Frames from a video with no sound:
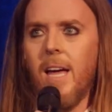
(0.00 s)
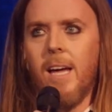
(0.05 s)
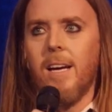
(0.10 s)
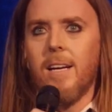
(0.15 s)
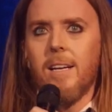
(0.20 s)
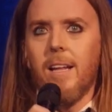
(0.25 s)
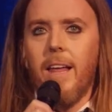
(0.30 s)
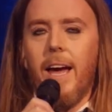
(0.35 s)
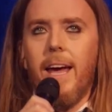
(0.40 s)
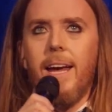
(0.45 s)

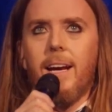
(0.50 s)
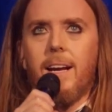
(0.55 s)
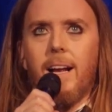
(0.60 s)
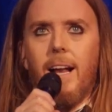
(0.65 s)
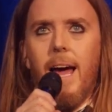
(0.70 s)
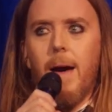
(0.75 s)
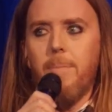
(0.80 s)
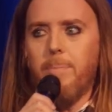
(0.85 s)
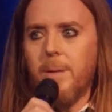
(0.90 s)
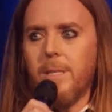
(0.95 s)

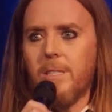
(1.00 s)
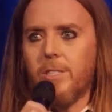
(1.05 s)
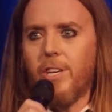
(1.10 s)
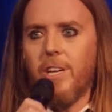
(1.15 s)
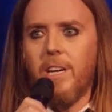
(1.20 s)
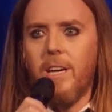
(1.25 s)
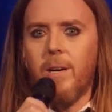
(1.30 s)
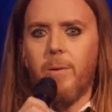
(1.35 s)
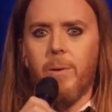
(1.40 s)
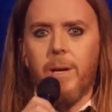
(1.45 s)
clap and
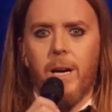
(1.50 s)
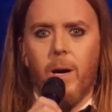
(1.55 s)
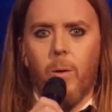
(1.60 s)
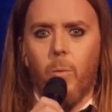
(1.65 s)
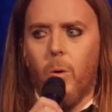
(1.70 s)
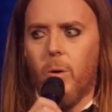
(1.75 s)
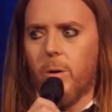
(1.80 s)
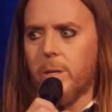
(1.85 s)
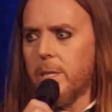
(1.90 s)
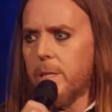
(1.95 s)
cheer when I
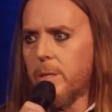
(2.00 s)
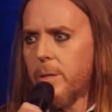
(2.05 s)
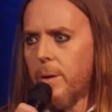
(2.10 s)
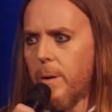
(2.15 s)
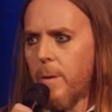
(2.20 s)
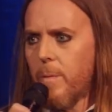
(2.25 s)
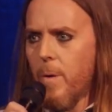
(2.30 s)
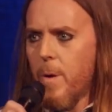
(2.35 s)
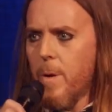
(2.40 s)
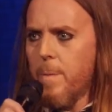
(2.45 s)
walk into
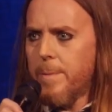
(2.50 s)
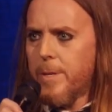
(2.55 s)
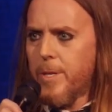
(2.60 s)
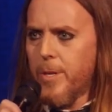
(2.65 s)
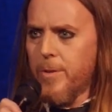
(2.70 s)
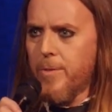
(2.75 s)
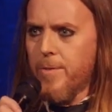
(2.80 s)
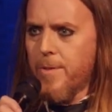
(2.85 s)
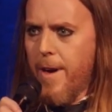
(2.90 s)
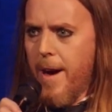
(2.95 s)
a room?
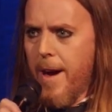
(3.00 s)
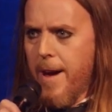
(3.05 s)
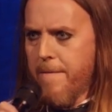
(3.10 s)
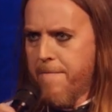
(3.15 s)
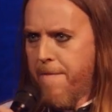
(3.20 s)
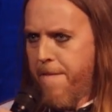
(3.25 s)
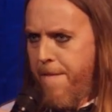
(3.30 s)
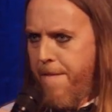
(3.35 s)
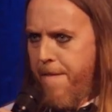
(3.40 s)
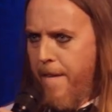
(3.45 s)
Do they?
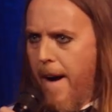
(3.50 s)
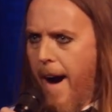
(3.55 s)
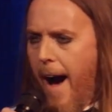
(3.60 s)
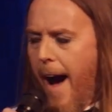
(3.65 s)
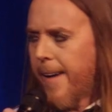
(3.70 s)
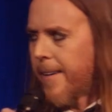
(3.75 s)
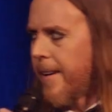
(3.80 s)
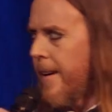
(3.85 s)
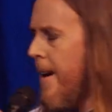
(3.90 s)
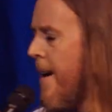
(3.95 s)

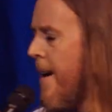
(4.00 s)
Fuck.